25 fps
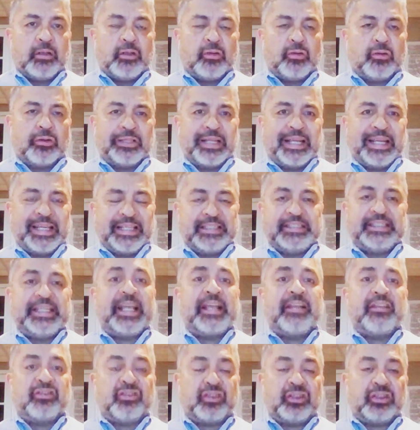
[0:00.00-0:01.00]
the
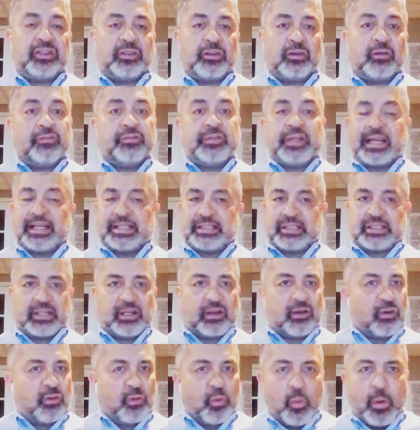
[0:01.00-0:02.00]
intensity of that
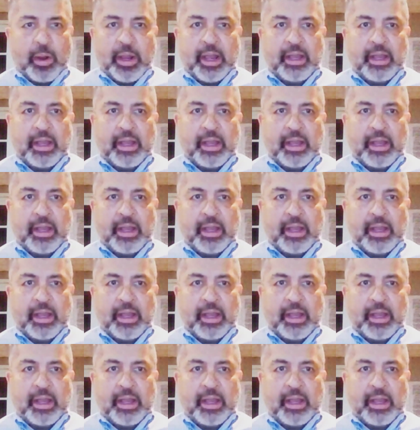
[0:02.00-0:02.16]
second